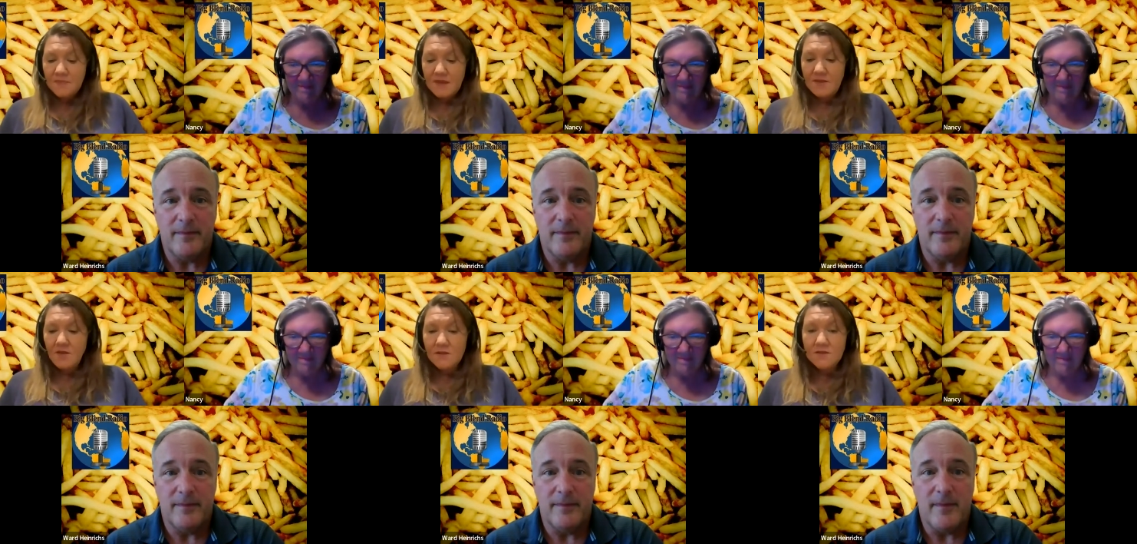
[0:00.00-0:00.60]

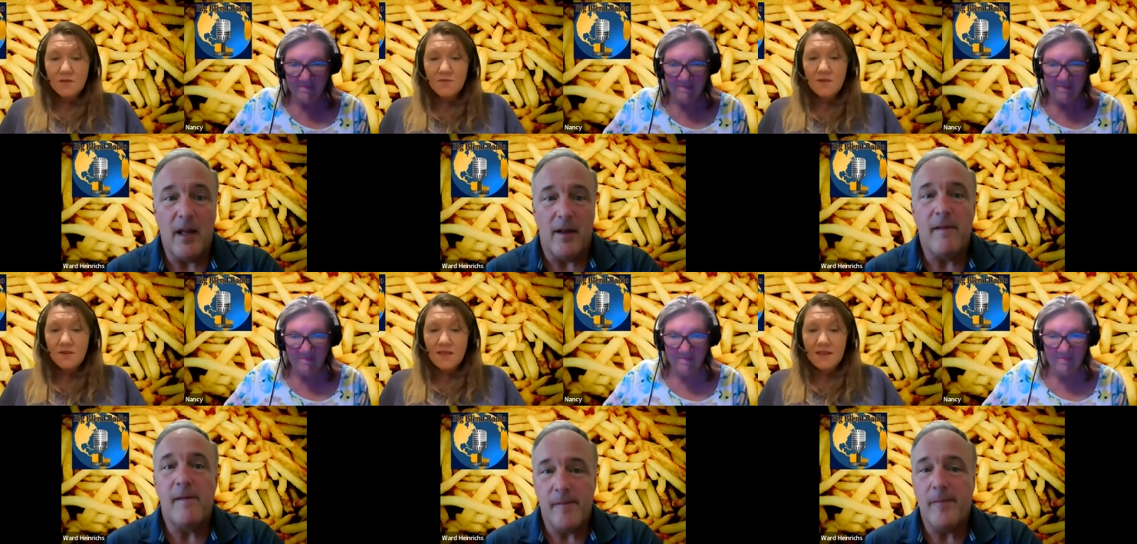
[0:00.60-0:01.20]
Speaker 1: And you also
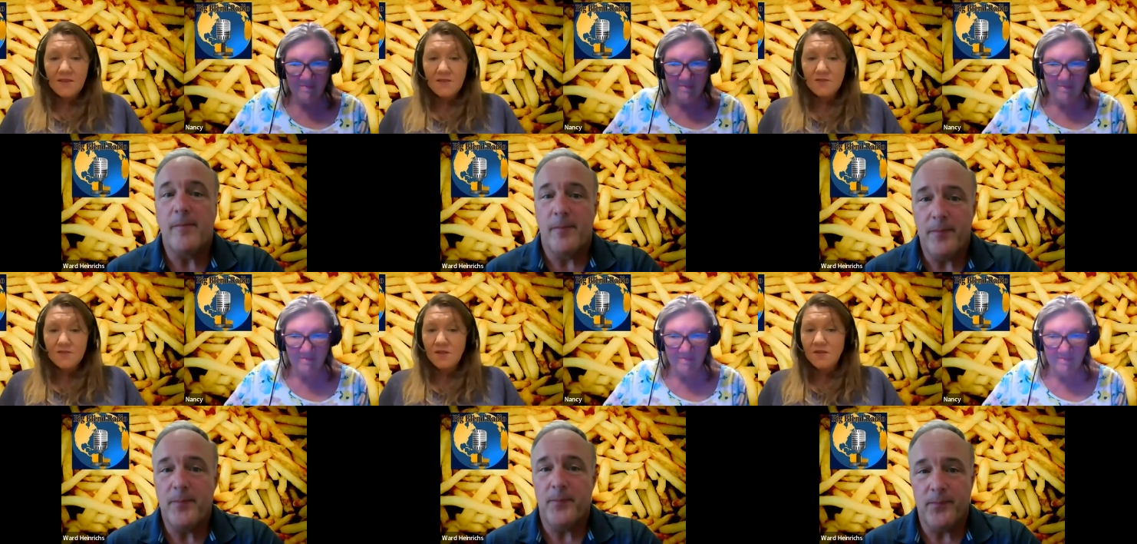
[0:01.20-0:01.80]
feel like you
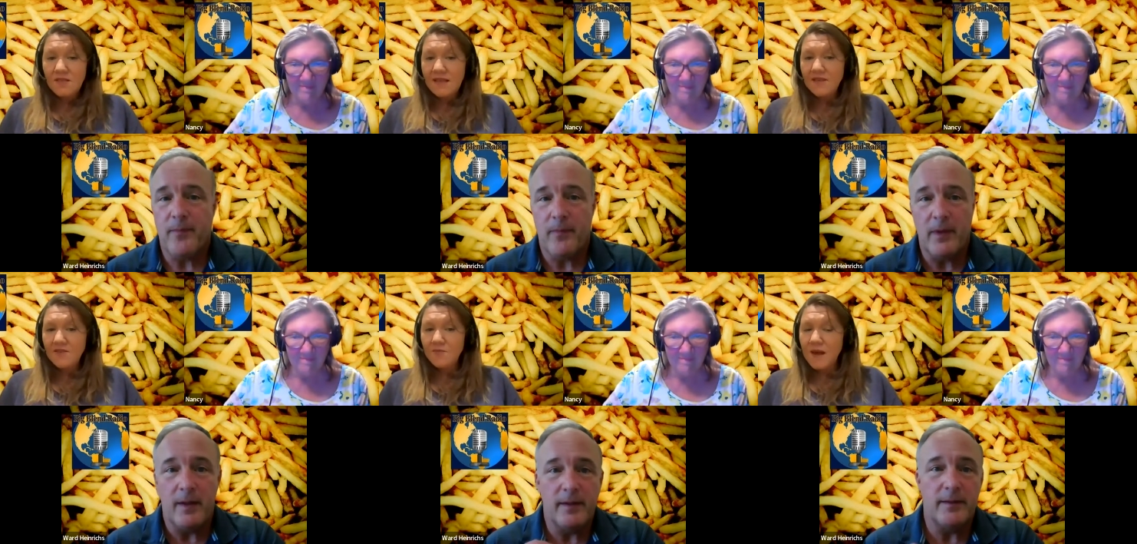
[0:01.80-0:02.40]
should
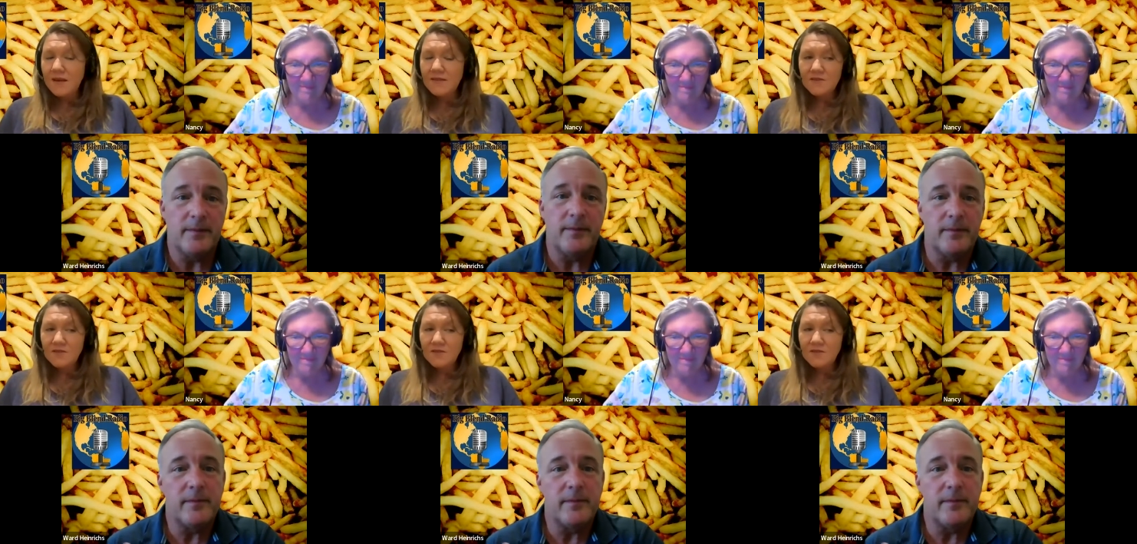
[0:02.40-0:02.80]
like you've paid this